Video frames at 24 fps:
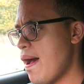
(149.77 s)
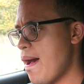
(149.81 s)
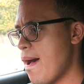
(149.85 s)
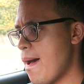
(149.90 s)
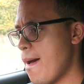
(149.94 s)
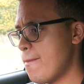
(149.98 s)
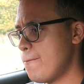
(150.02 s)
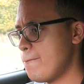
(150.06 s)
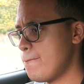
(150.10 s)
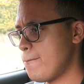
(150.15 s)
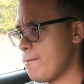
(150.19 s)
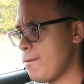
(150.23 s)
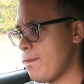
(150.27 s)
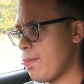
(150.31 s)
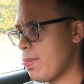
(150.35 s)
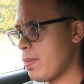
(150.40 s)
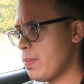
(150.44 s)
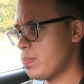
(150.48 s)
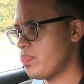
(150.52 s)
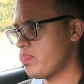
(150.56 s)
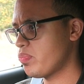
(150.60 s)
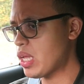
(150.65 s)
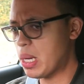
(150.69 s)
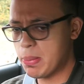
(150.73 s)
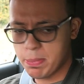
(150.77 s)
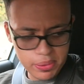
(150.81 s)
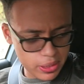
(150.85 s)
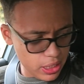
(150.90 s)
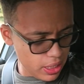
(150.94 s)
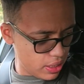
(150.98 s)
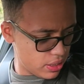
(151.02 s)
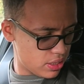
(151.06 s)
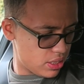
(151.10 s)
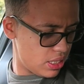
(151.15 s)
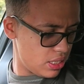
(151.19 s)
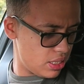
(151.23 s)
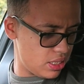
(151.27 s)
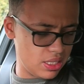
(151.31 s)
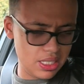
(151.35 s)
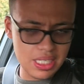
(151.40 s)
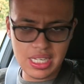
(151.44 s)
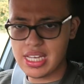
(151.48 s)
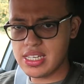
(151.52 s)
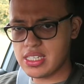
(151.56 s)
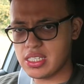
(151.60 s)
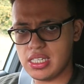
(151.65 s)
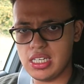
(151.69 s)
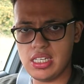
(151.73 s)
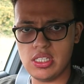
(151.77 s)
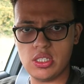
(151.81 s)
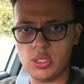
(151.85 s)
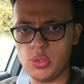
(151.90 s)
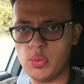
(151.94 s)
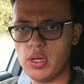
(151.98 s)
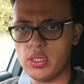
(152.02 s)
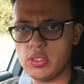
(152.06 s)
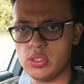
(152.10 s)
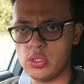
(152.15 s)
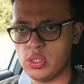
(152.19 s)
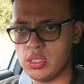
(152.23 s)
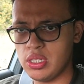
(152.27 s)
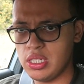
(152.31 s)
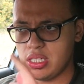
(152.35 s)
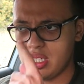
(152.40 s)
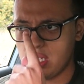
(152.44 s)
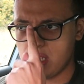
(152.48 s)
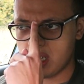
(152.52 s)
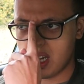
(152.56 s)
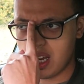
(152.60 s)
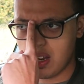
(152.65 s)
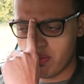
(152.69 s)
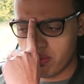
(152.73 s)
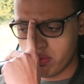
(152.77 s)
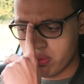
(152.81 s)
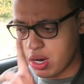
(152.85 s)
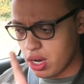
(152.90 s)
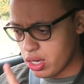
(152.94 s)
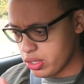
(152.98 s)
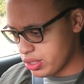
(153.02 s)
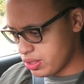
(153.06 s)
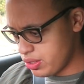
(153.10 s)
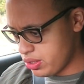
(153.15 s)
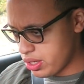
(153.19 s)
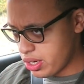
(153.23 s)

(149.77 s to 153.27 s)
And plus, this is the ST200. This is a rather